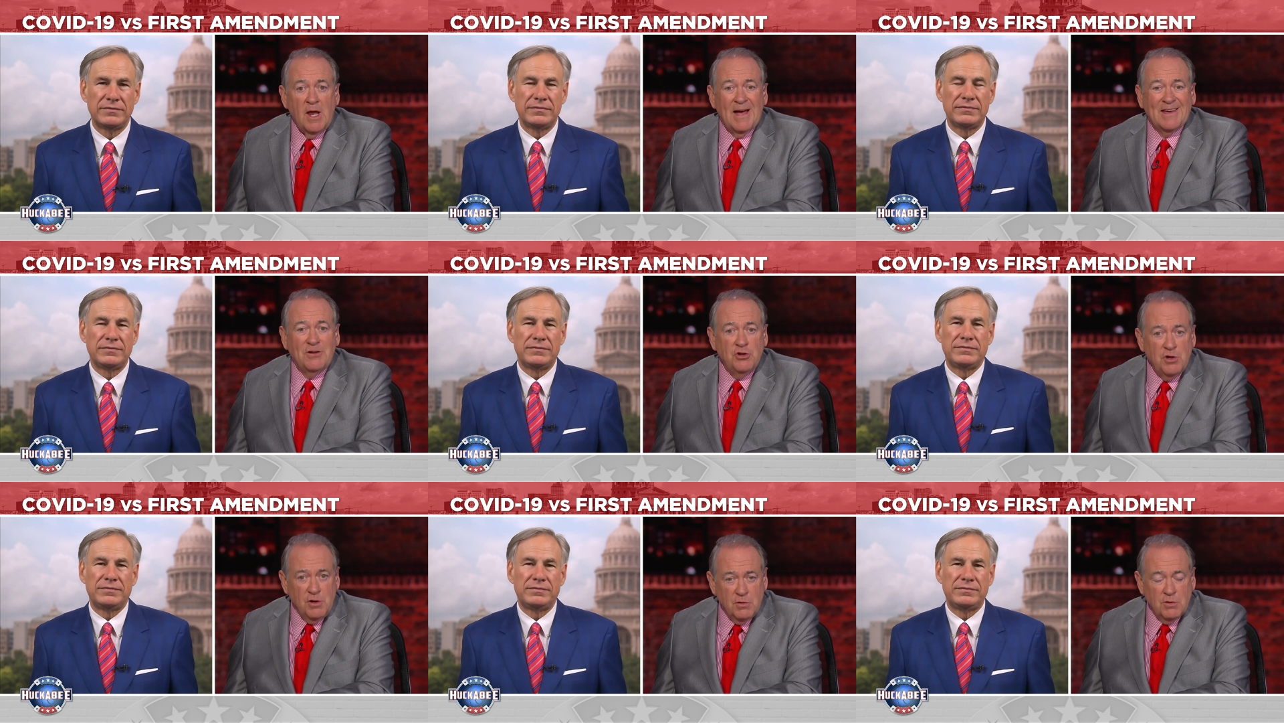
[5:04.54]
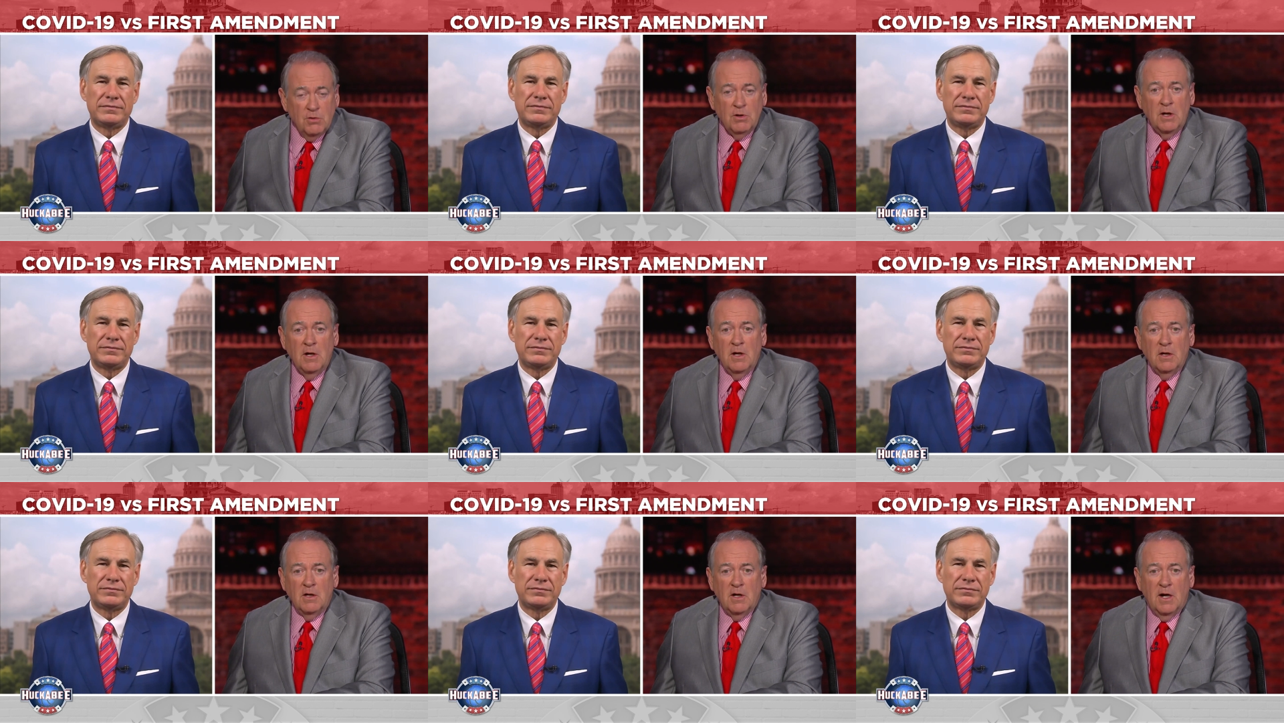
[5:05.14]
Speaker 1: like you
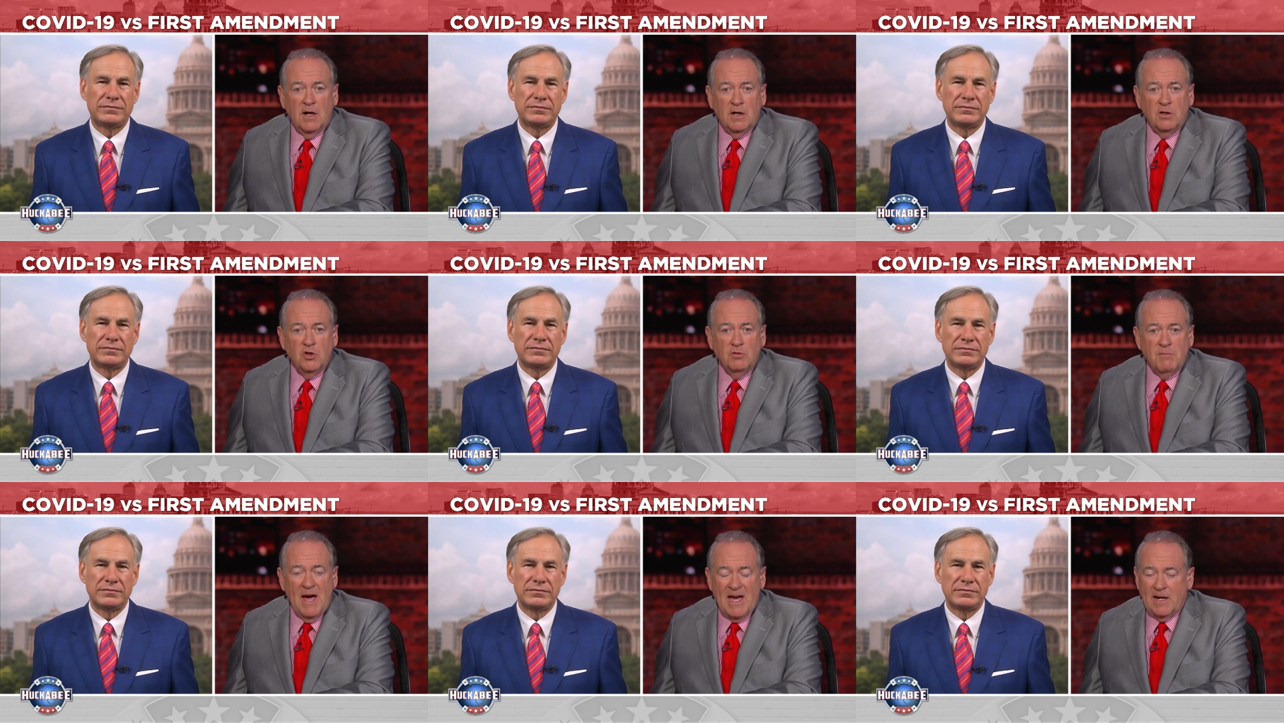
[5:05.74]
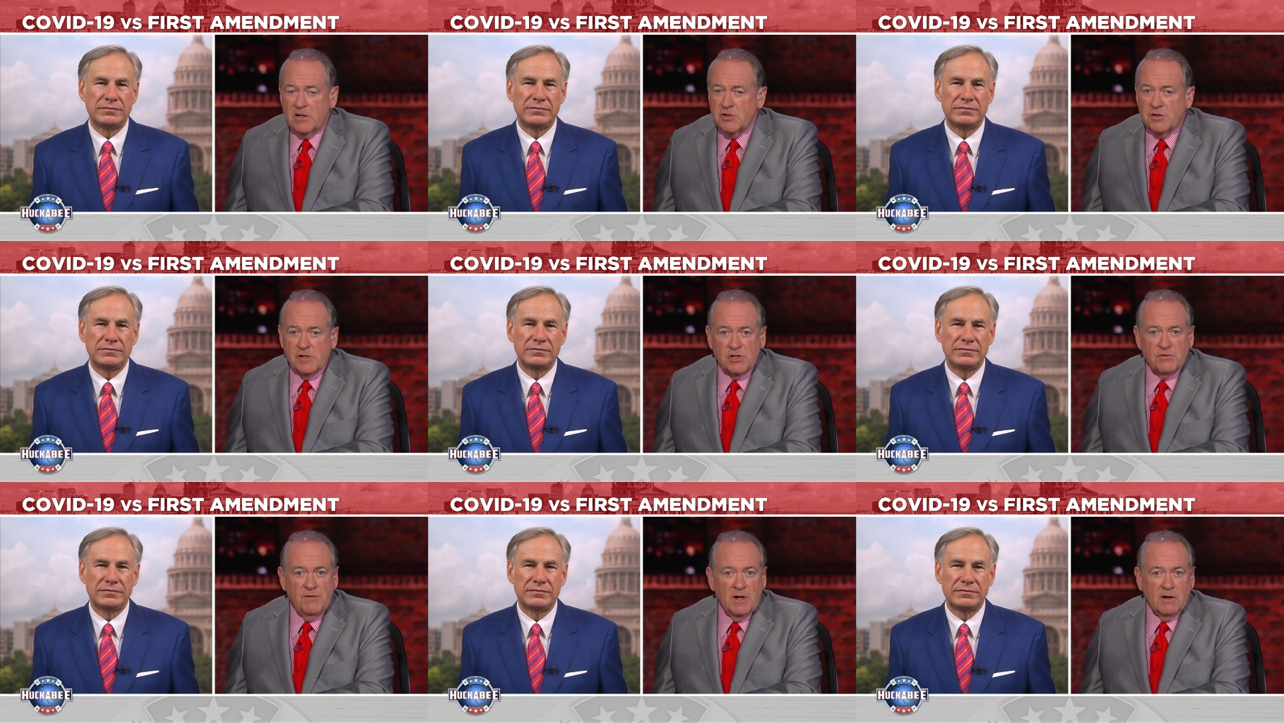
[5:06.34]
uh, who managed
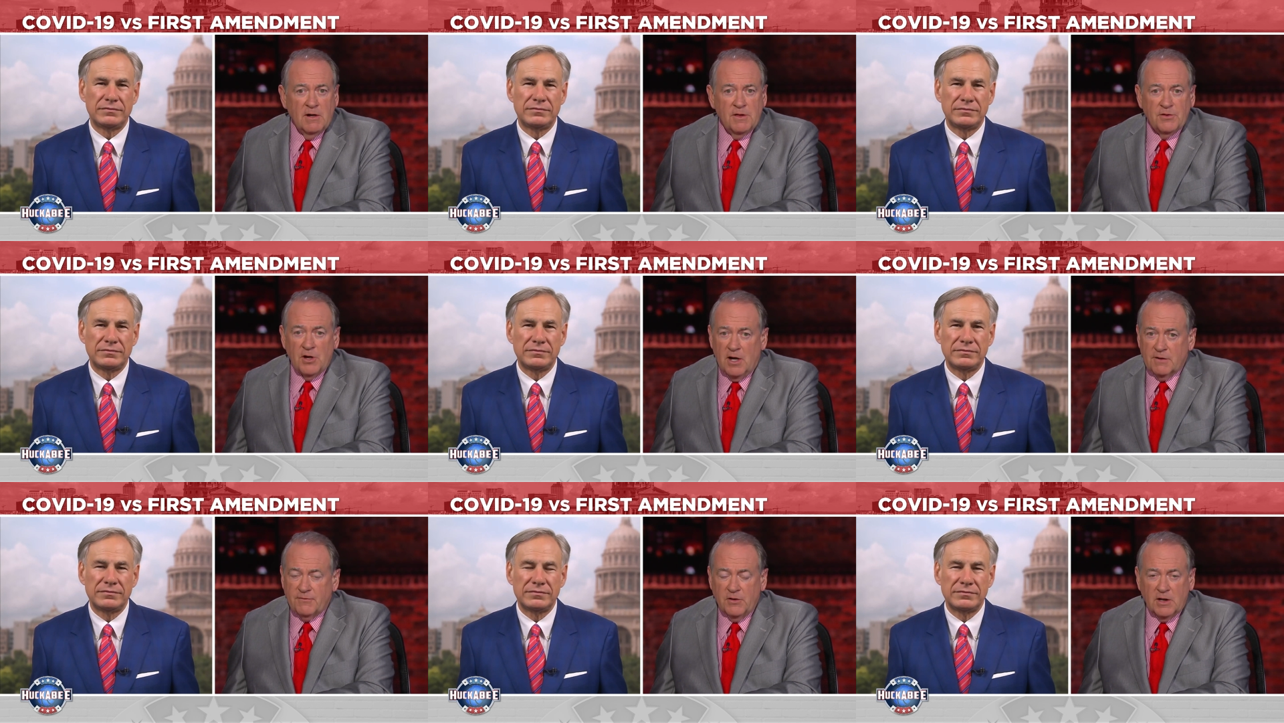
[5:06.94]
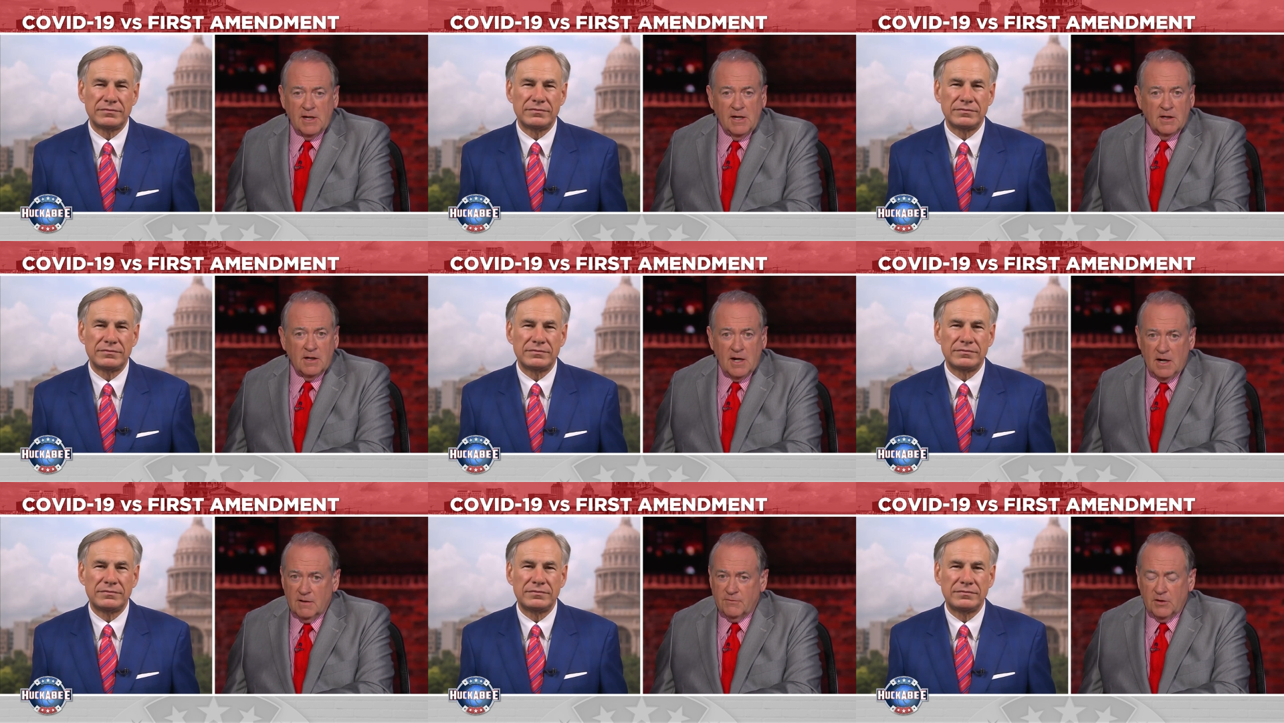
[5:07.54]
this very thoughtfully
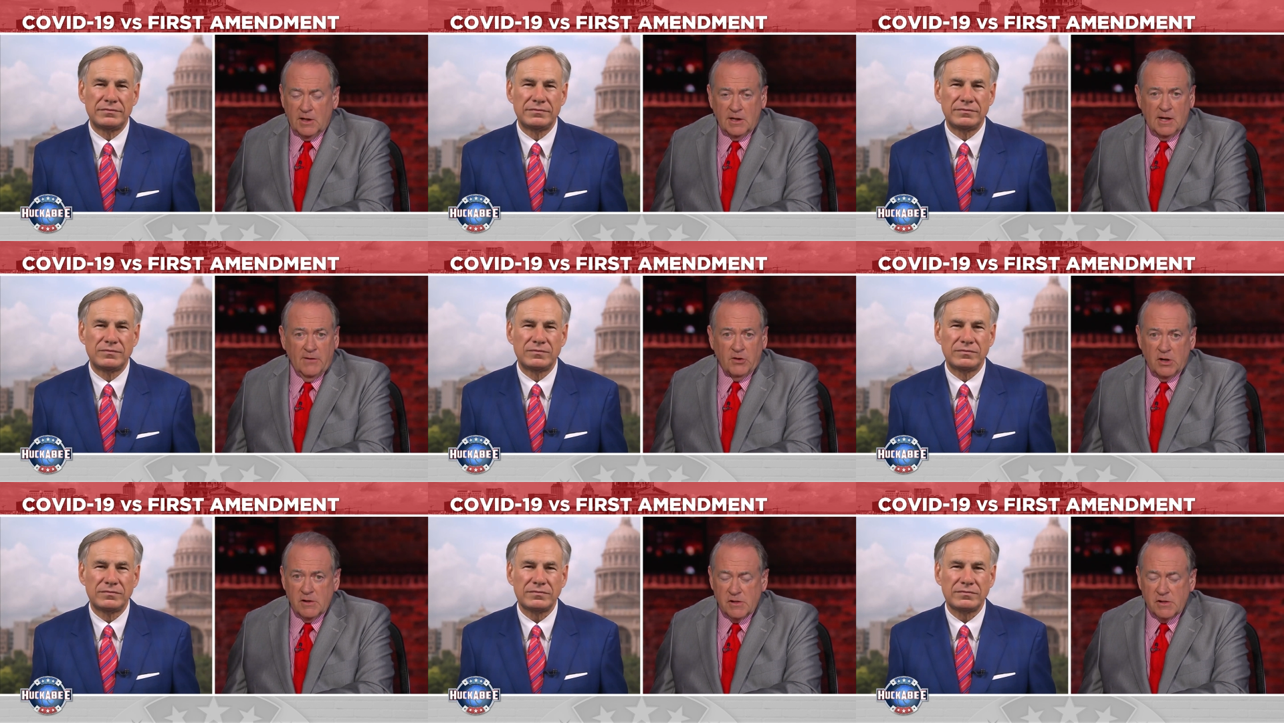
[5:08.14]
and carefully, Governor